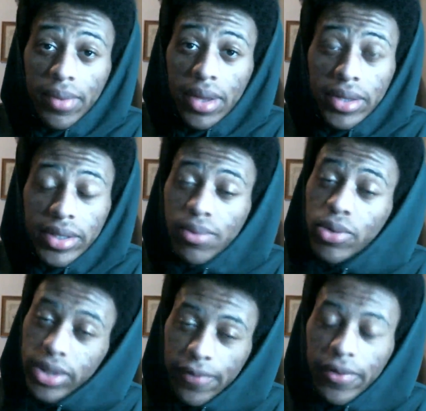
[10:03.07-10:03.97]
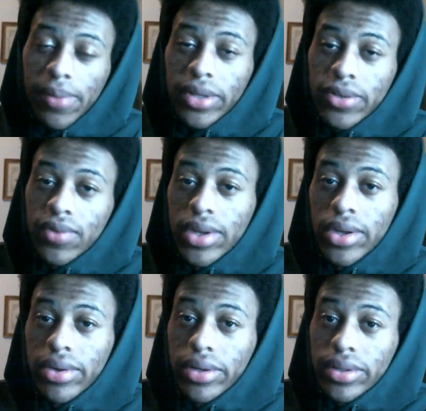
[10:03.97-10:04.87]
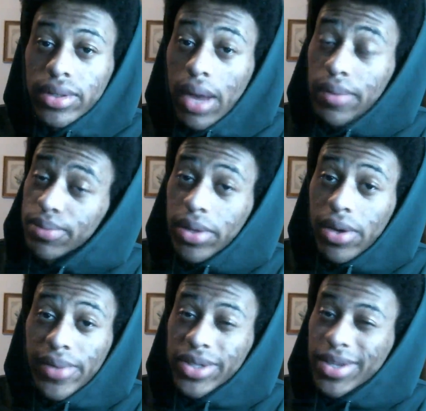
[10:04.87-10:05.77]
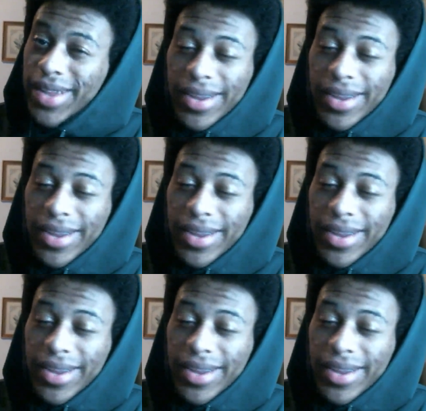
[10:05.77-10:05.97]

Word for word: Tell me what y'all feel about this video in the comments below. Make sure to like,